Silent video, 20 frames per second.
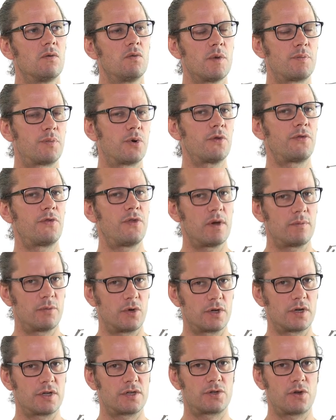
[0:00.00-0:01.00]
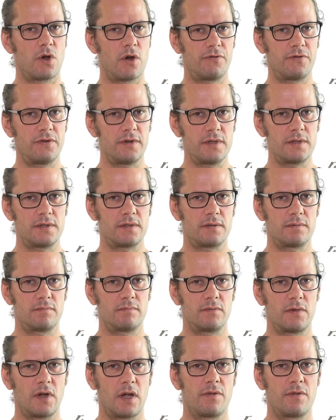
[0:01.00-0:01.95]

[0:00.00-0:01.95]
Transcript: We put them on a the surface